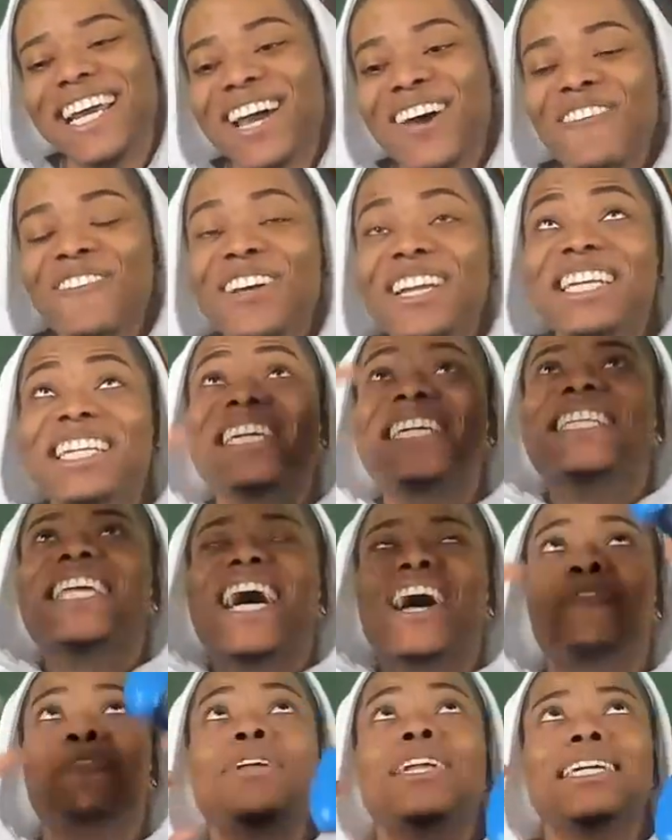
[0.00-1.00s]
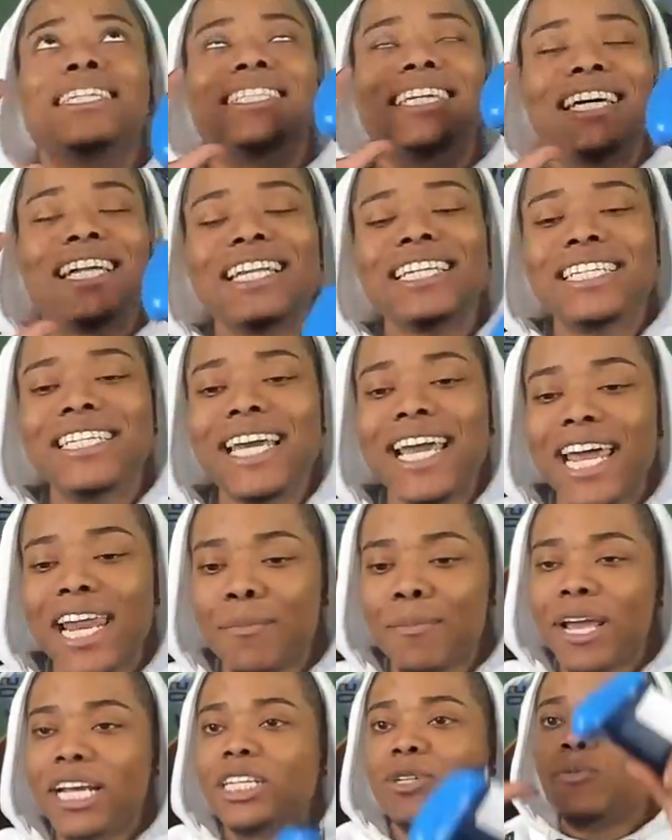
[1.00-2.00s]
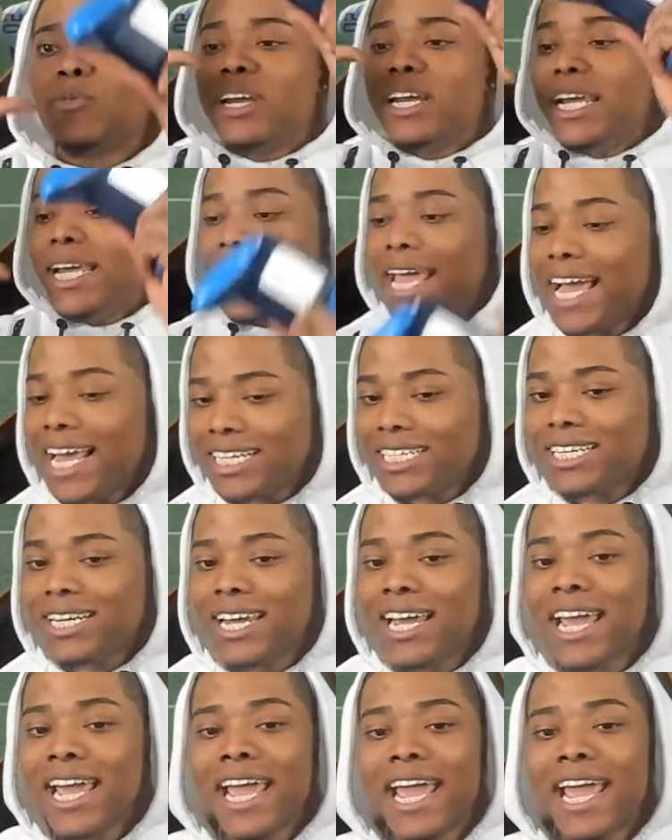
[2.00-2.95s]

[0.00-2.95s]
We didn't need that. We did Gucci animation where he catch it